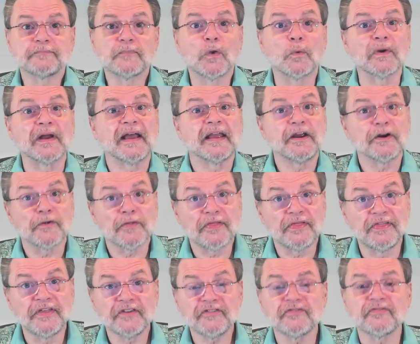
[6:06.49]
When I hear
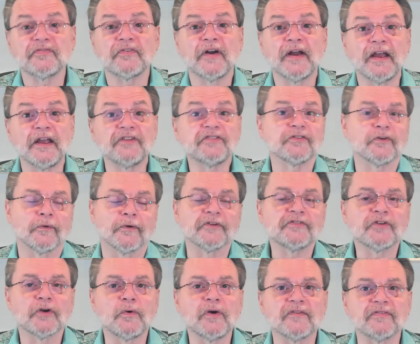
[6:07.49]
this phrase or
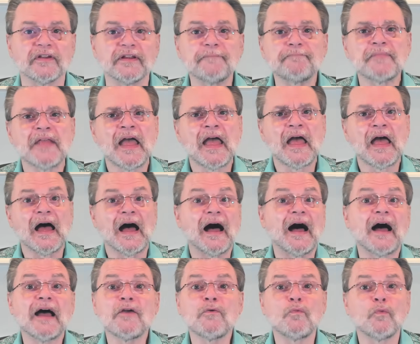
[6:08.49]
its equivalent,
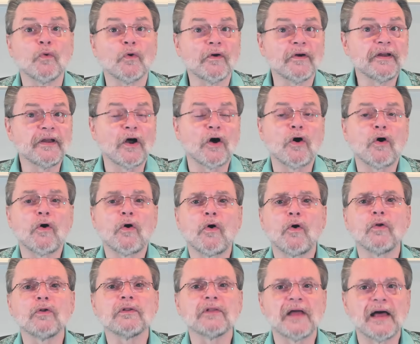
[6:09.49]
I worry a
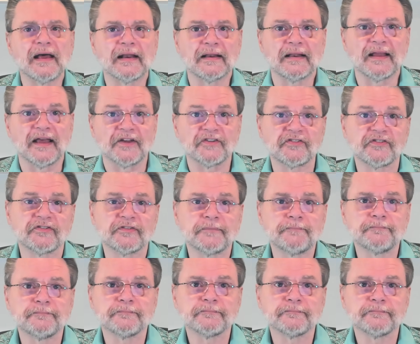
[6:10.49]
whole lot less.